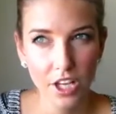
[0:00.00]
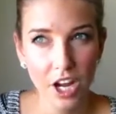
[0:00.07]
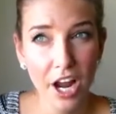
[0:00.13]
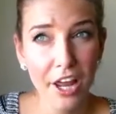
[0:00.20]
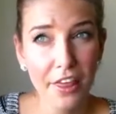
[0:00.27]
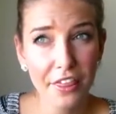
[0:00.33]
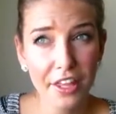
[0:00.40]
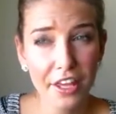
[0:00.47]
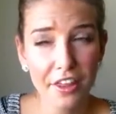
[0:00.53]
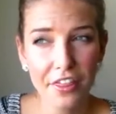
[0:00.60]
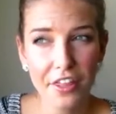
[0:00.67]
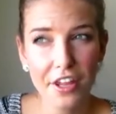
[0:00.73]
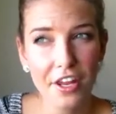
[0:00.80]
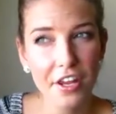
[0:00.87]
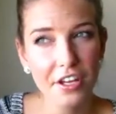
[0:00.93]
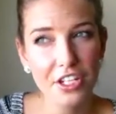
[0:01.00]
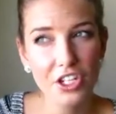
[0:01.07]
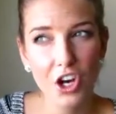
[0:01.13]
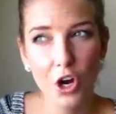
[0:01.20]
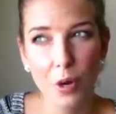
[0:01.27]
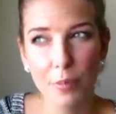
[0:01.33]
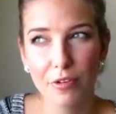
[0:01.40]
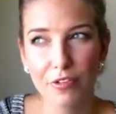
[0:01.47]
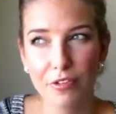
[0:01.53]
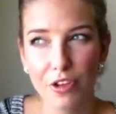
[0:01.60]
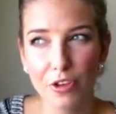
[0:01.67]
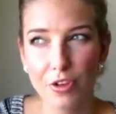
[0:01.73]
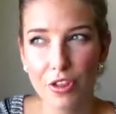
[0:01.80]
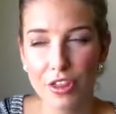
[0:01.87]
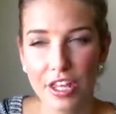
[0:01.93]
I think the top
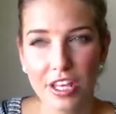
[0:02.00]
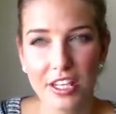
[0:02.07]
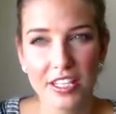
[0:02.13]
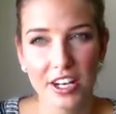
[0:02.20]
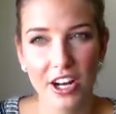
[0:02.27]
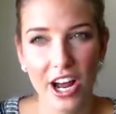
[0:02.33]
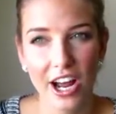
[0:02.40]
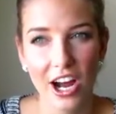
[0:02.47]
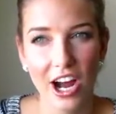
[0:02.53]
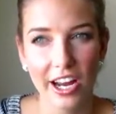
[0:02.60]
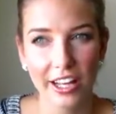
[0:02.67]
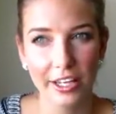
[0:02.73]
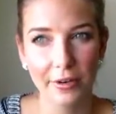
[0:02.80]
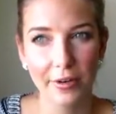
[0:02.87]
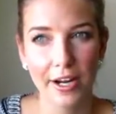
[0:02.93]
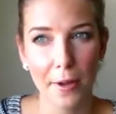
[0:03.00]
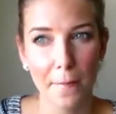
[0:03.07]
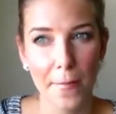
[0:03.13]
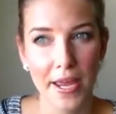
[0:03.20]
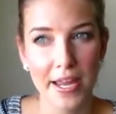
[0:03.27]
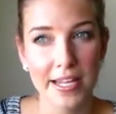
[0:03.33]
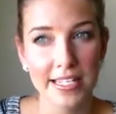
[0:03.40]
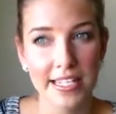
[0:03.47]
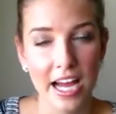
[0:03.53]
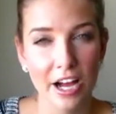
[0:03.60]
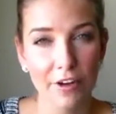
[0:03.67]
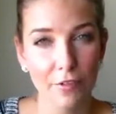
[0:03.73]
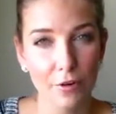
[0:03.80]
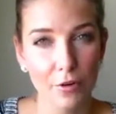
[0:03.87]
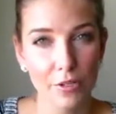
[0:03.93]
few things that I highly recommend
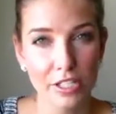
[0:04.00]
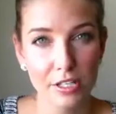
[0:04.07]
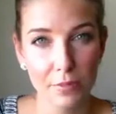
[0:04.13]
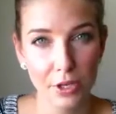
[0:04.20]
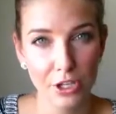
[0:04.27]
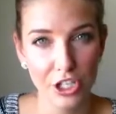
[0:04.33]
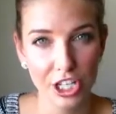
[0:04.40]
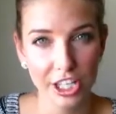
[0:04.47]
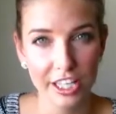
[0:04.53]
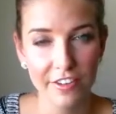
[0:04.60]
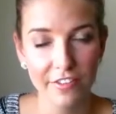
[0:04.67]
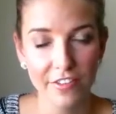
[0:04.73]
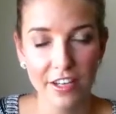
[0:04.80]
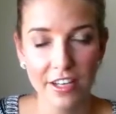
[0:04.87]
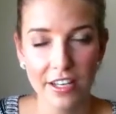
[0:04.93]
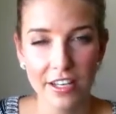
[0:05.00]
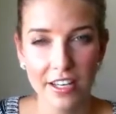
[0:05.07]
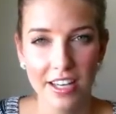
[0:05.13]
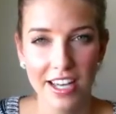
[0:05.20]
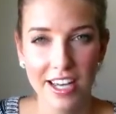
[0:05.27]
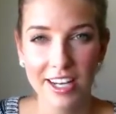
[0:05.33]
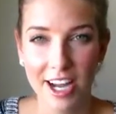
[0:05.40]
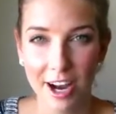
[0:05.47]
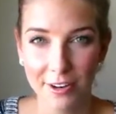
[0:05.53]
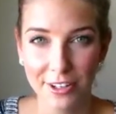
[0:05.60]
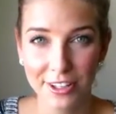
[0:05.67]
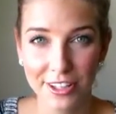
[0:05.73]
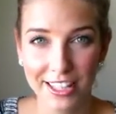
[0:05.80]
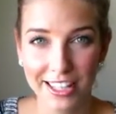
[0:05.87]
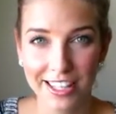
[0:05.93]
are, of course, the Burj Khalifa,
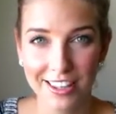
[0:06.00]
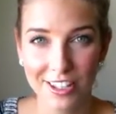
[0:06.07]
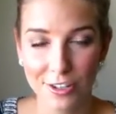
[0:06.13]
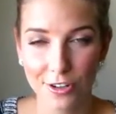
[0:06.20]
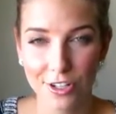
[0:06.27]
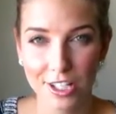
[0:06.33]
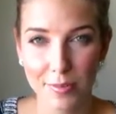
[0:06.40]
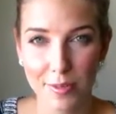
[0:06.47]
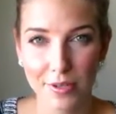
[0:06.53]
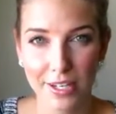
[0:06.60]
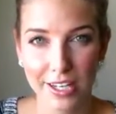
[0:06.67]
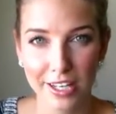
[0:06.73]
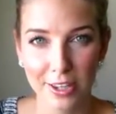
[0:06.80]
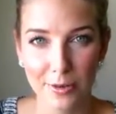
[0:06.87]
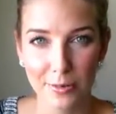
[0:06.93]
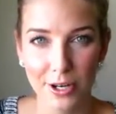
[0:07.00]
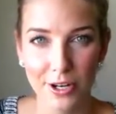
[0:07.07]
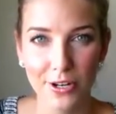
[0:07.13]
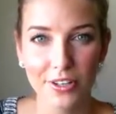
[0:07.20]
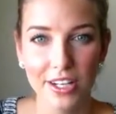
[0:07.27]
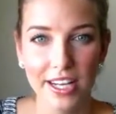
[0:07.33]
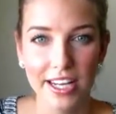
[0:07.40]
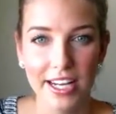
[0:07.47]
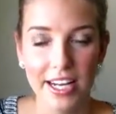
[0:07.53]
currently the tallest building in the world.